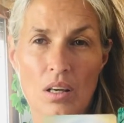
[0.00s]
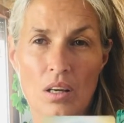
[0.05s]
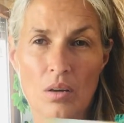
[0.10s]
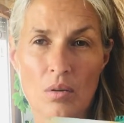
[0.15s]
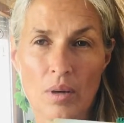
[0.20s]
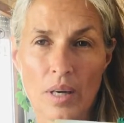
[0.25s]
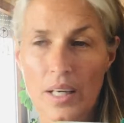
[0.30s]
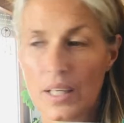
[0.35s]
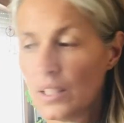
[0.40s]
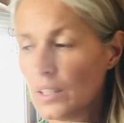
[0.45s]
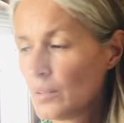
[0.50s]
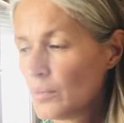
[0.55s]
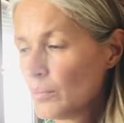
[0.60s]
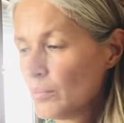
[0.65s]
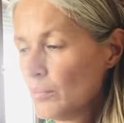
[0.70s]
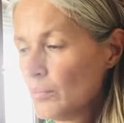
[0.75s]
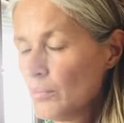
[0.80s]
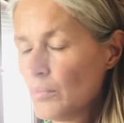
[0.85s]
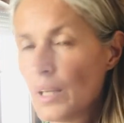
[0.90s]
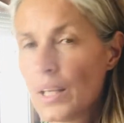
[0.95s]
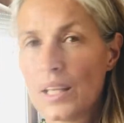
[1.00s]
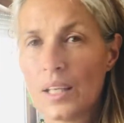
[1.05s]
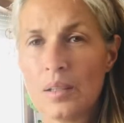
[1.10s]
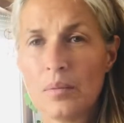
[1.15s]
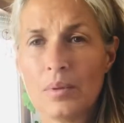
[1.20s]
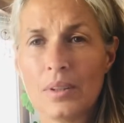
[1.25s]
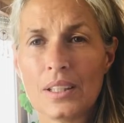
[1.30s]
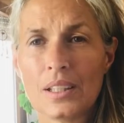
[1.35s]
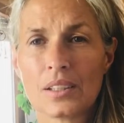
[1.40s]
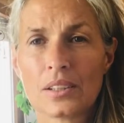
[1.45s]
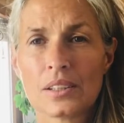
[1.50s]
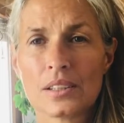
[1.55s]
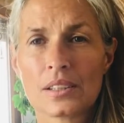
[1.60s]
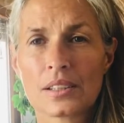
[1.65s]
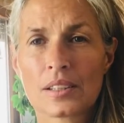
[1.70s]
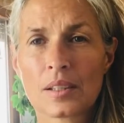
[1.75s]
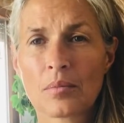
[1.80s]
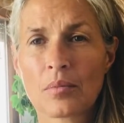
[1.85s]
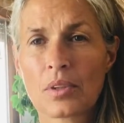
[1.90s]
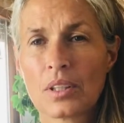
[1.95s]
Right? Maybe there is
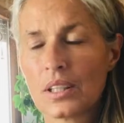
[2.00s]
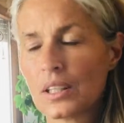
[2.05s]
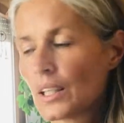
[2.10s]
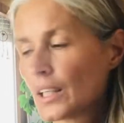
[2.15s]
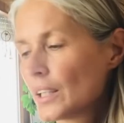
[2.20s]
something,